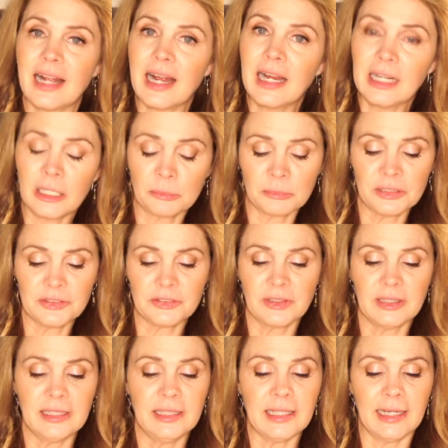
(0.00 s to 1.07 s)

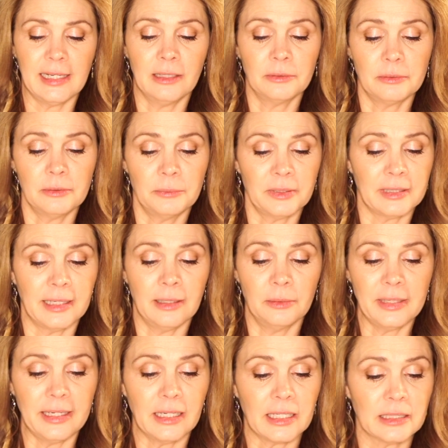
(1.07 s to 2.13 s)
harmlessly out
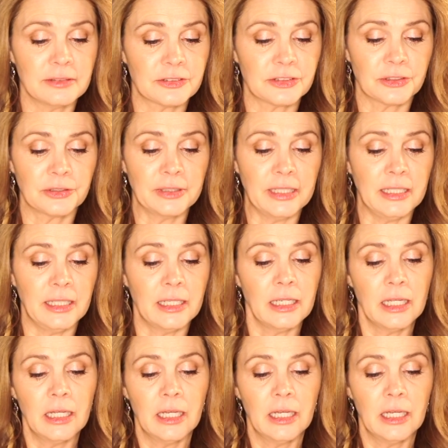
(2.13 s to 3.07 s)
without concerning